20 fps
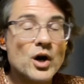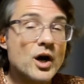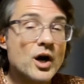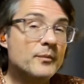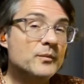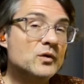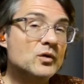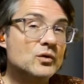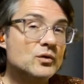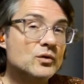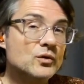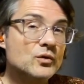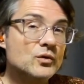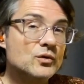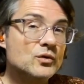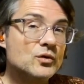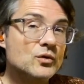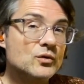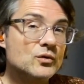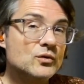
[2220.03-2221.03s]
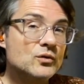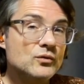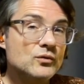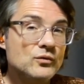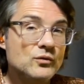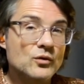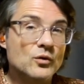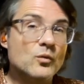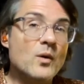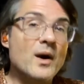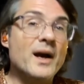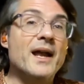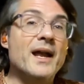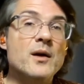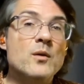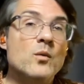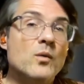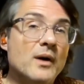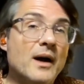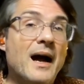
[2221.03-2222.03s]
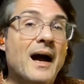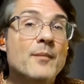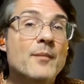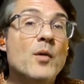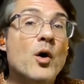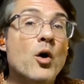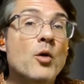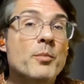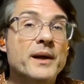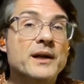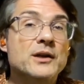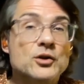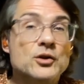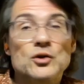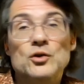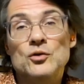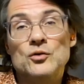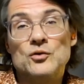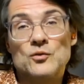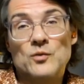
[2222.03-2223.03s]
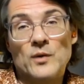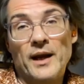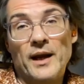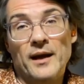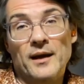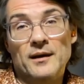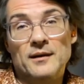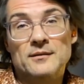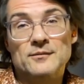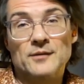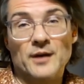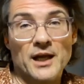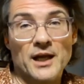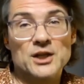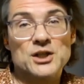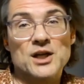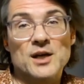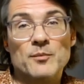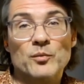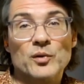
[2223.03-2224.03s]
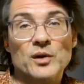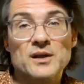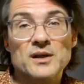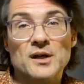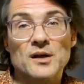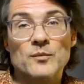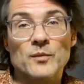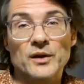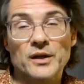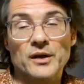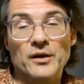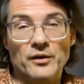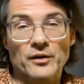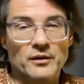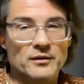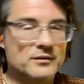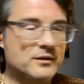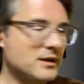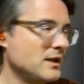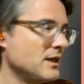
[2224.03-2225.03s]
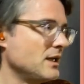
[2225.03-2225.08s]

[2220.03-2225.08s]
up to what I'm hoping to use when I GM printed material.